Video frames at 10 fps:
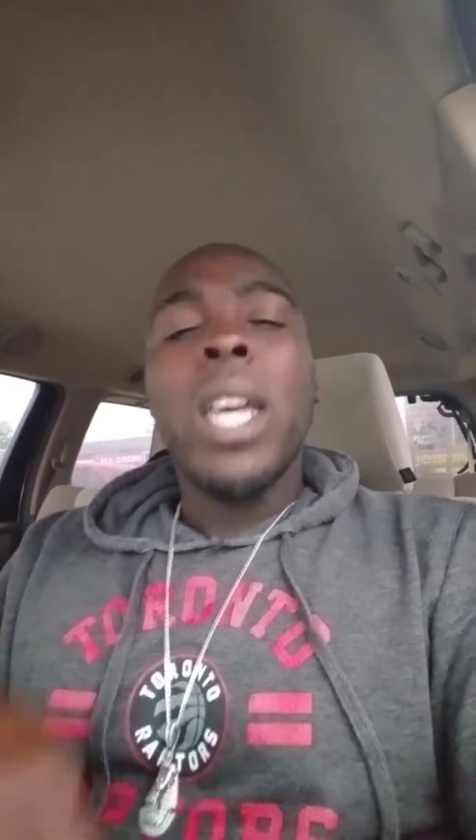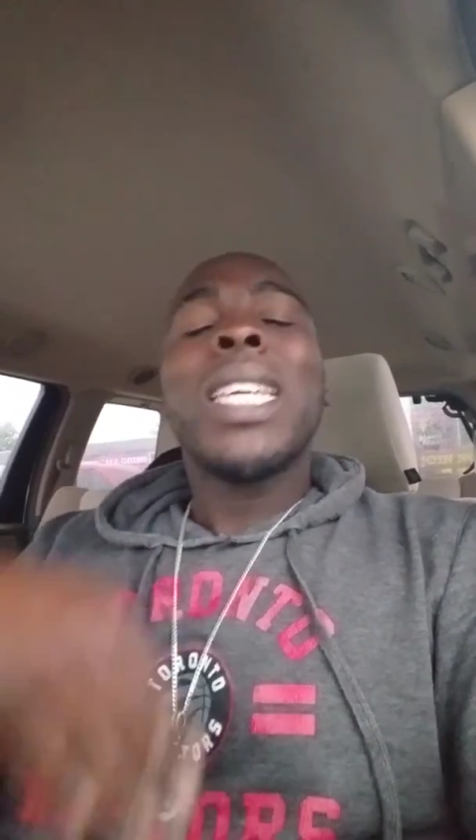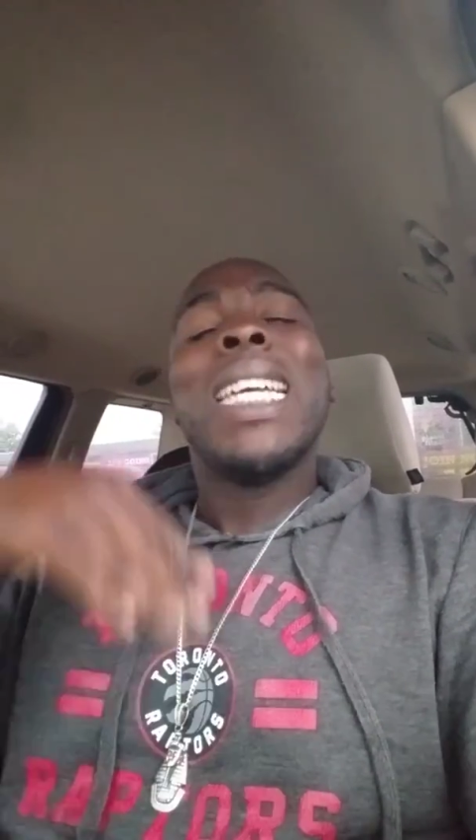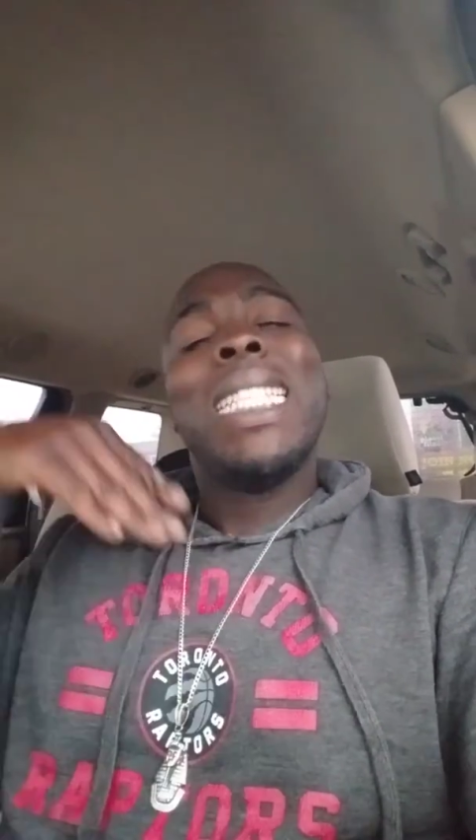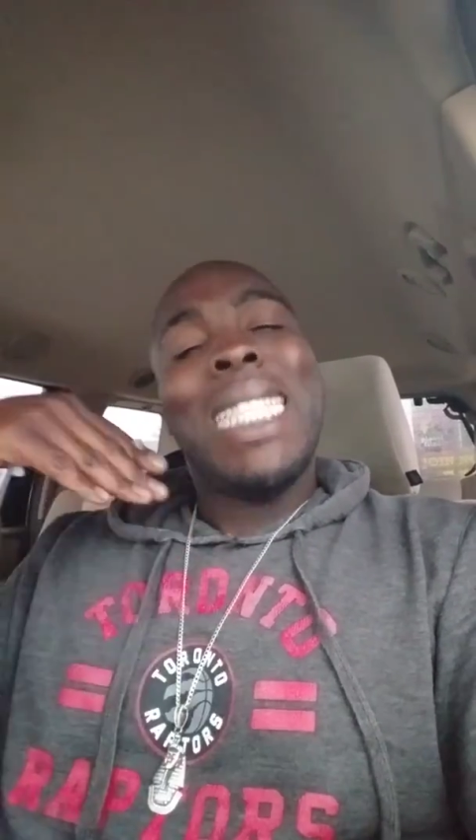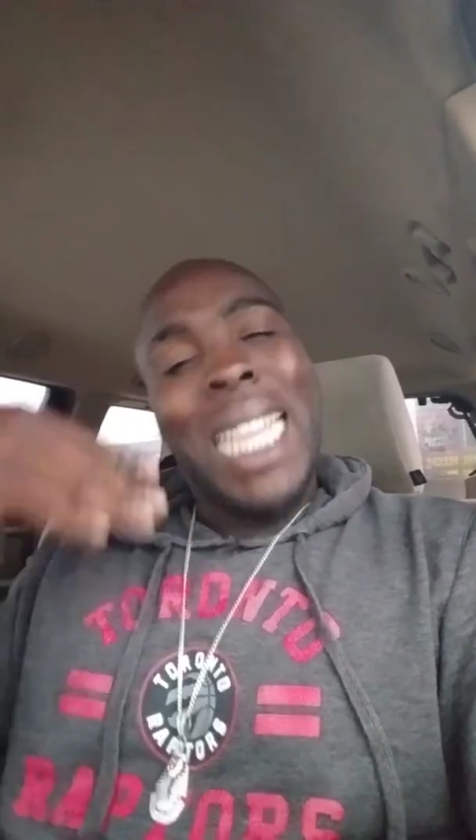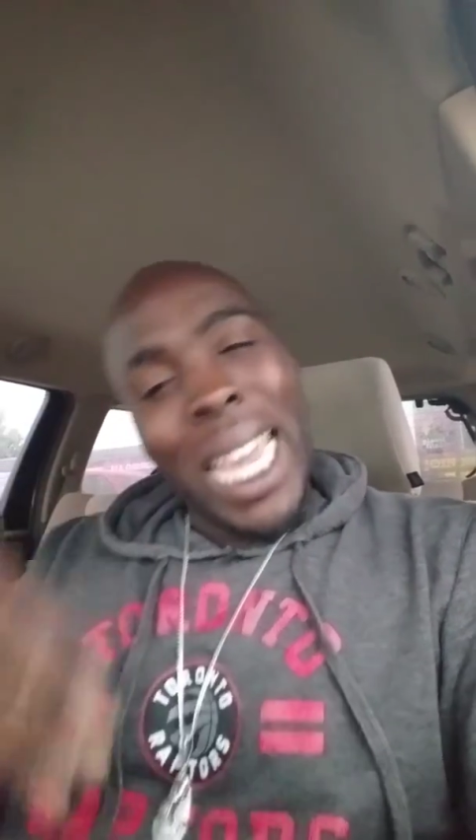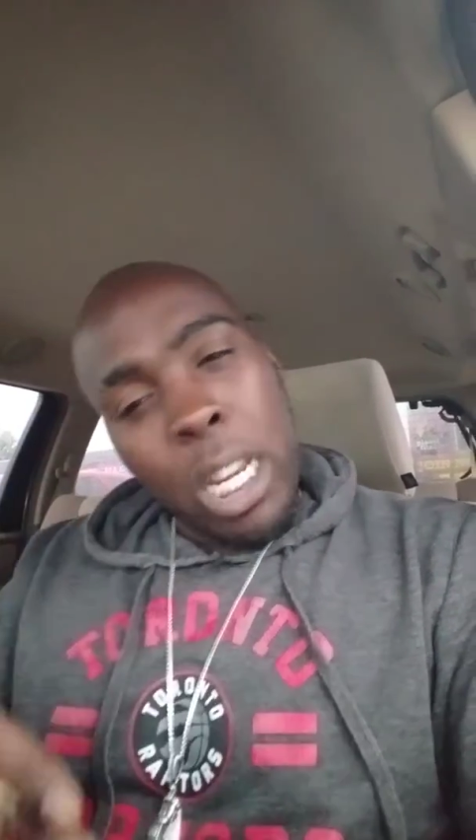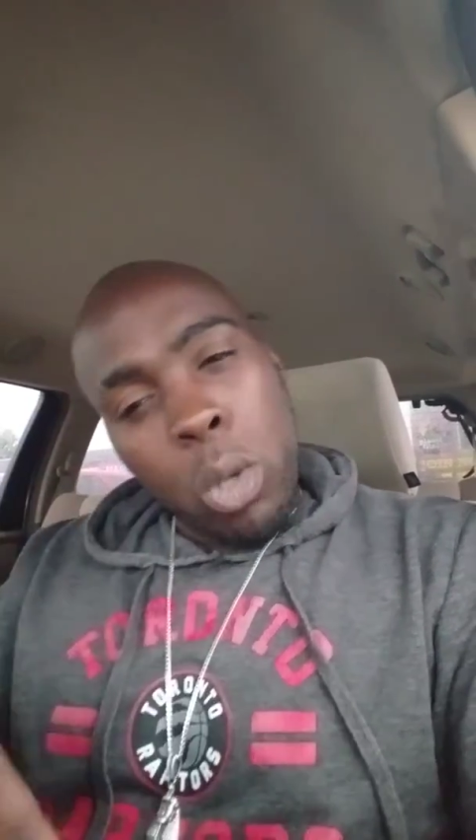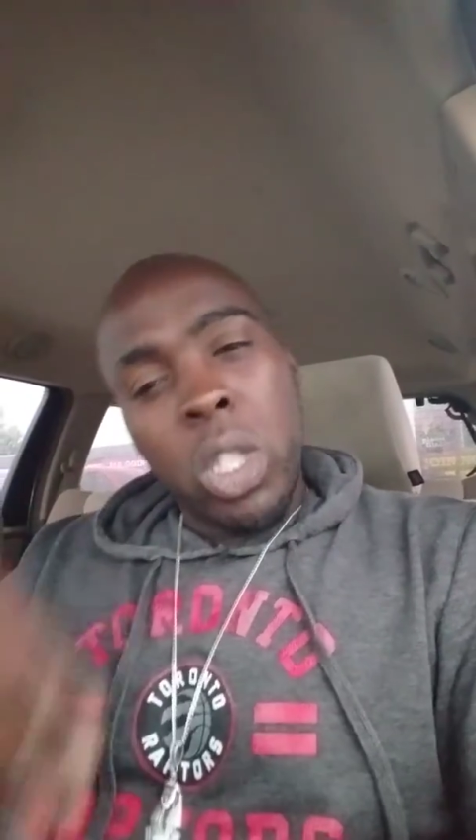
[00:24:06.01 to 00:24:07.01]

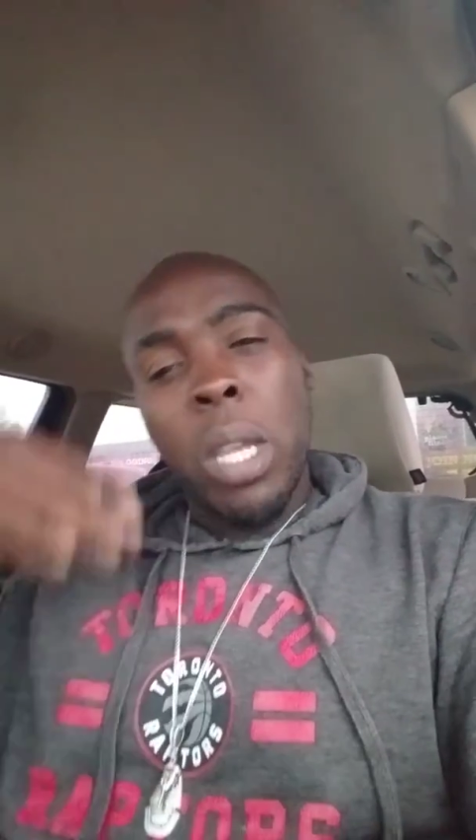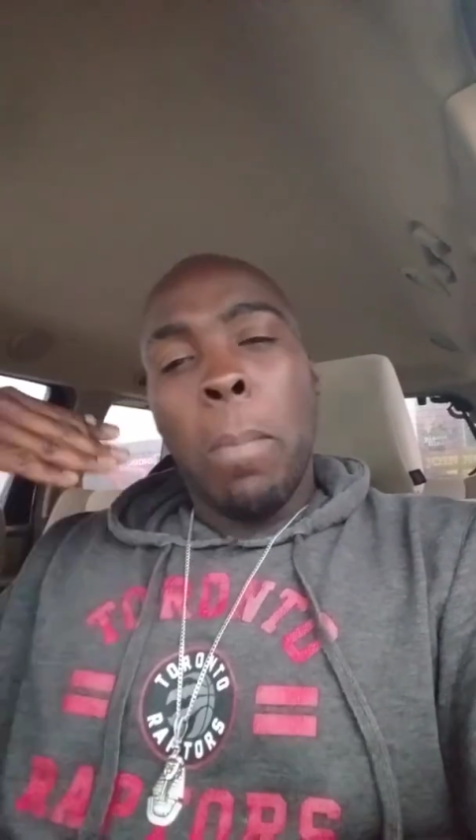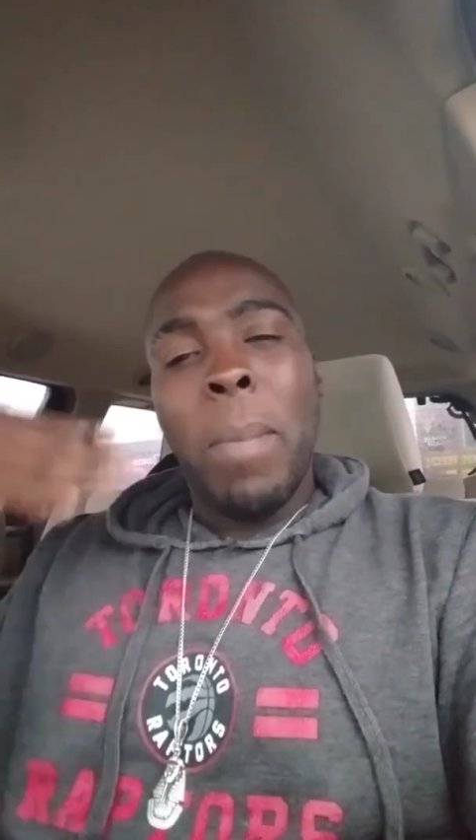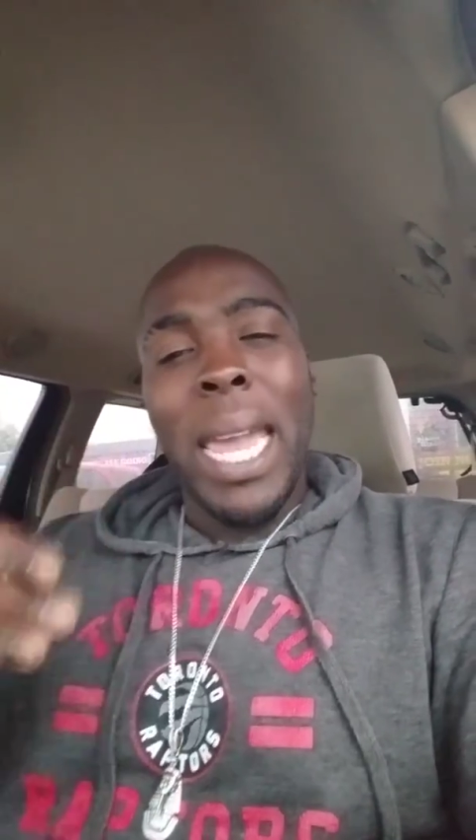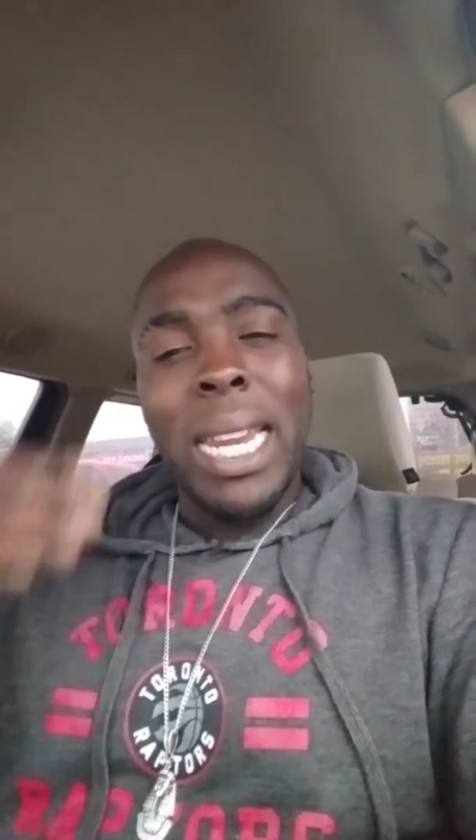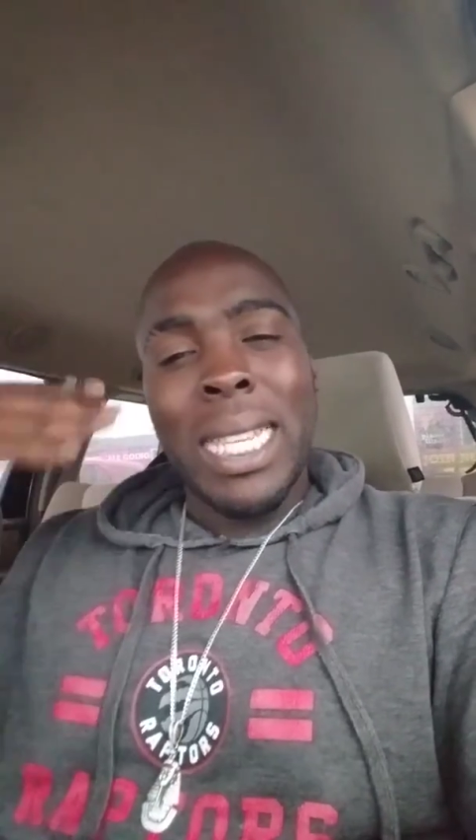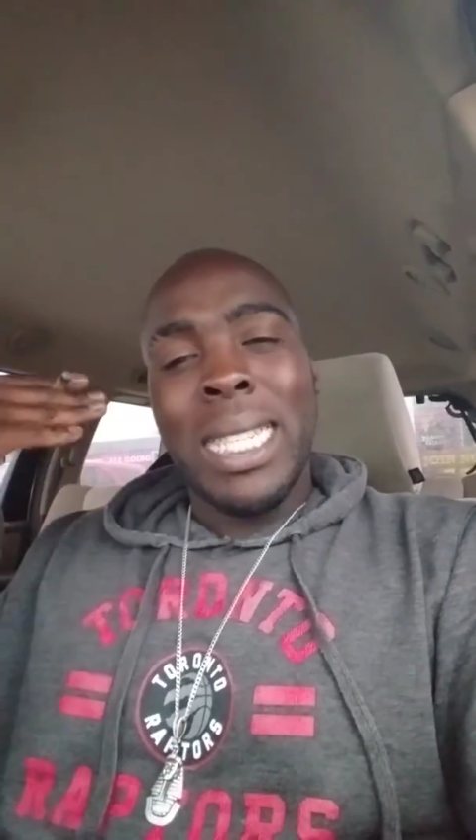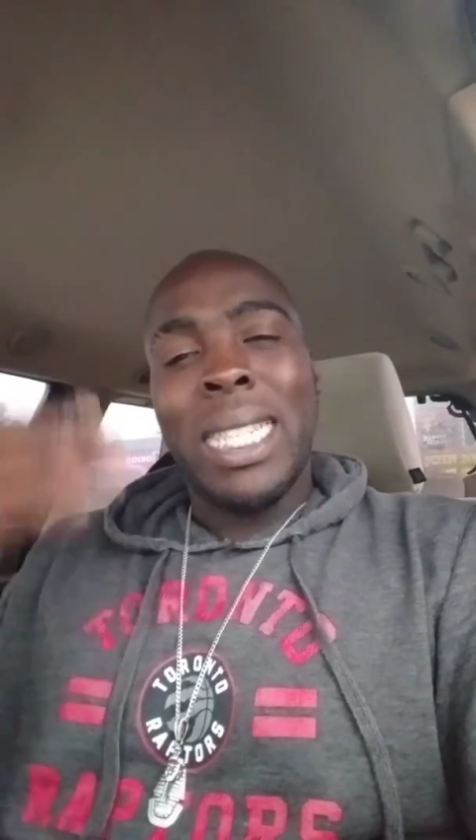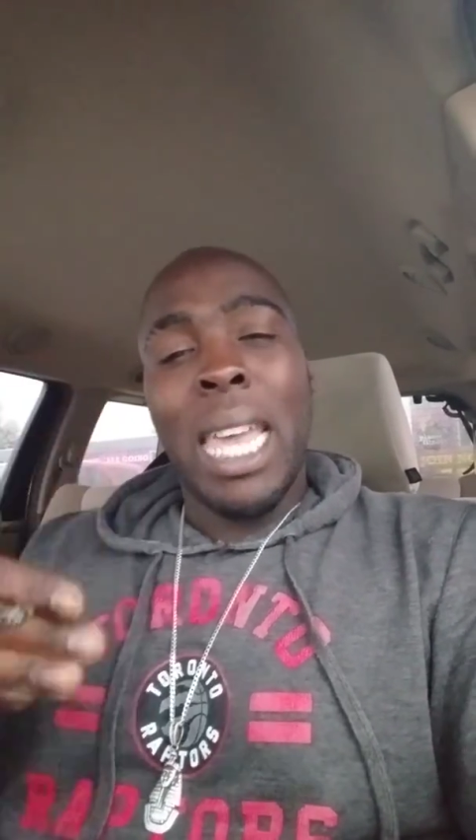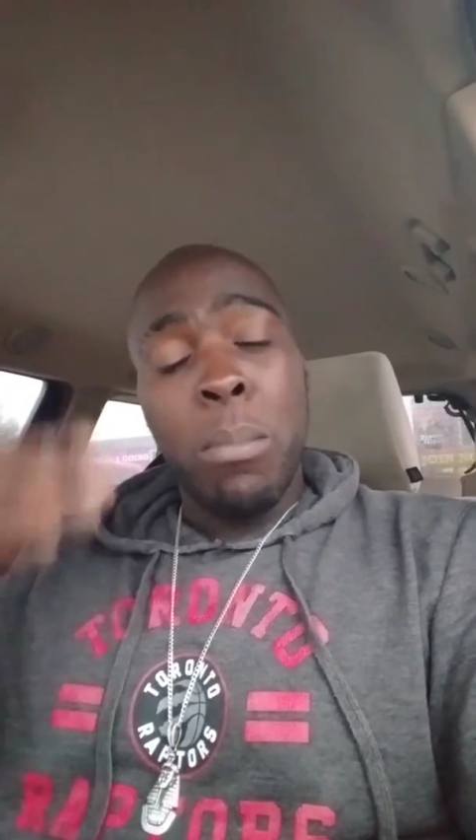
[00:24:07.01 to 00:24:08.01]
continues to make the
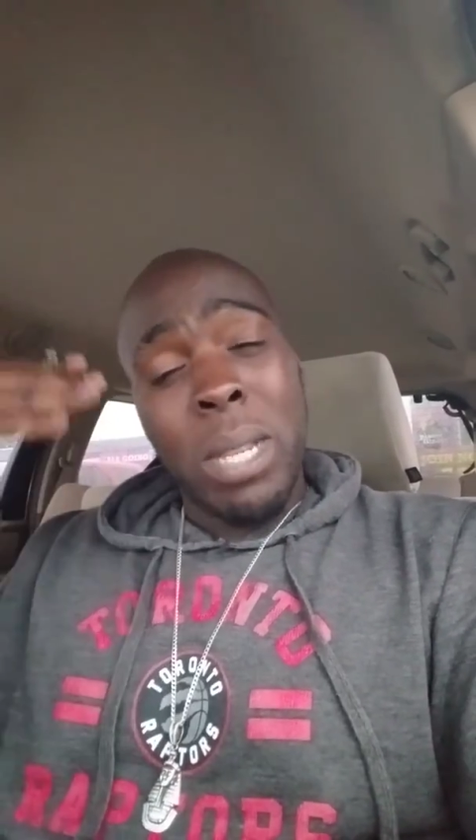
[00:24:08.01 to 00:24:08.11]
same